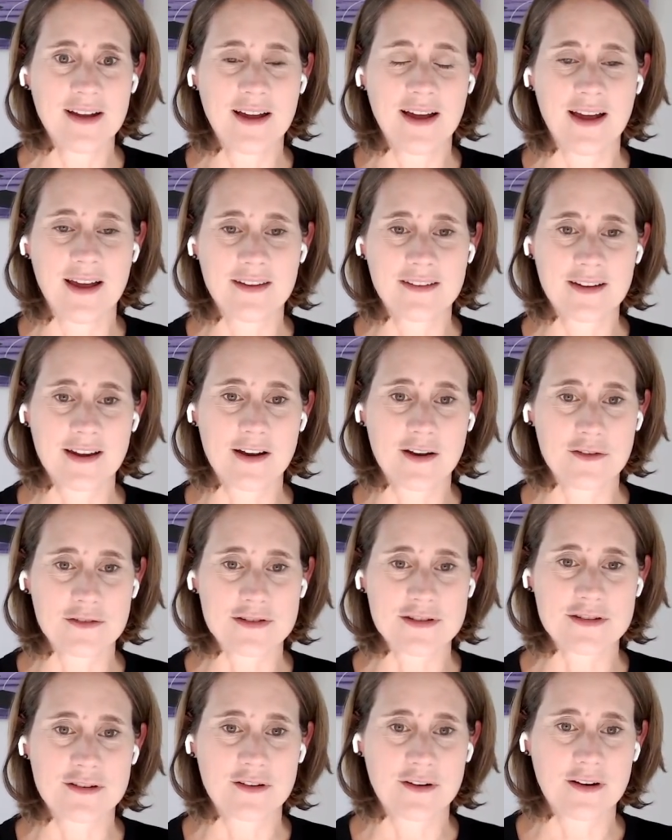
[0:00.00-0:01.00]
has kind of
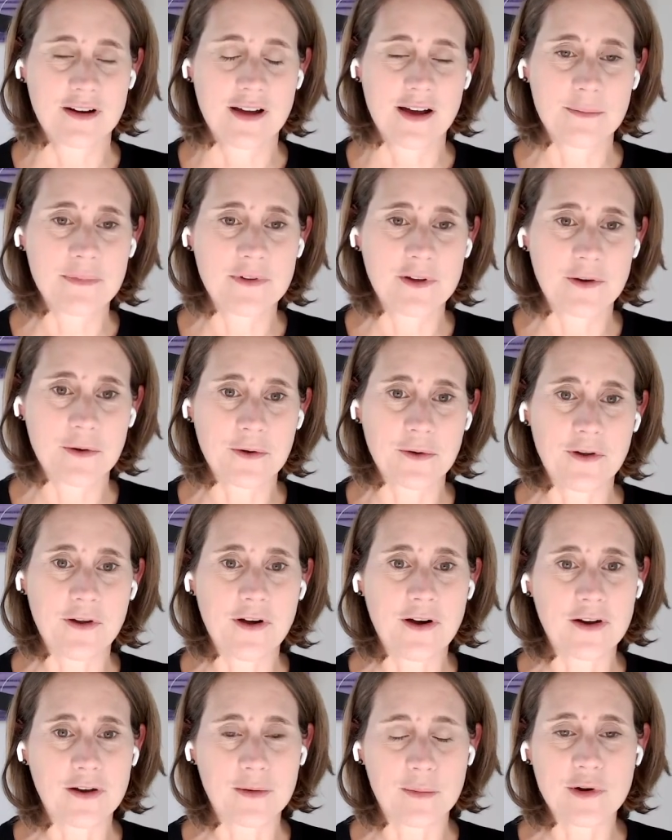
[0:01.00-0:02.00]
stirred up the whole
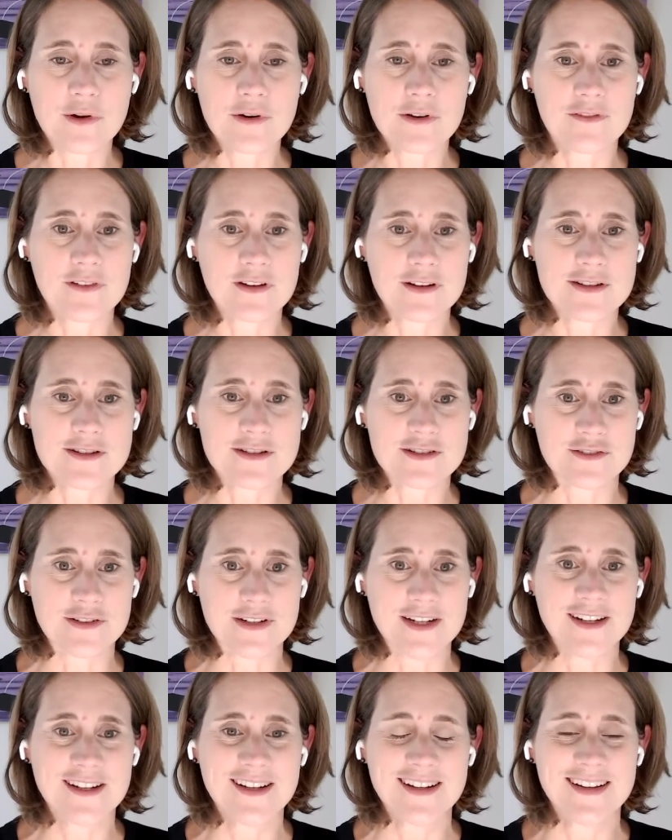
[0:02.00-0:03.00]
automotive
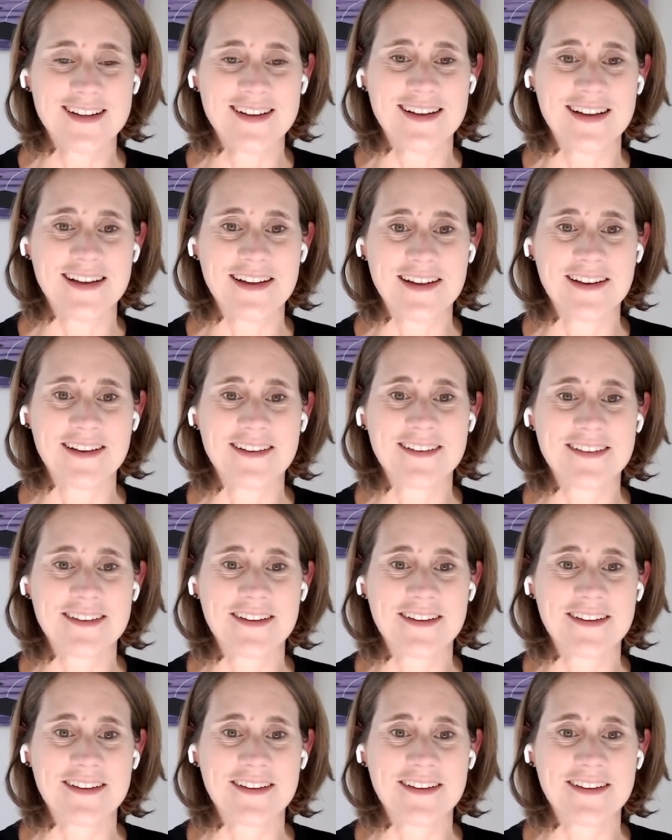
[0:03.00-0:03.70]
industry, and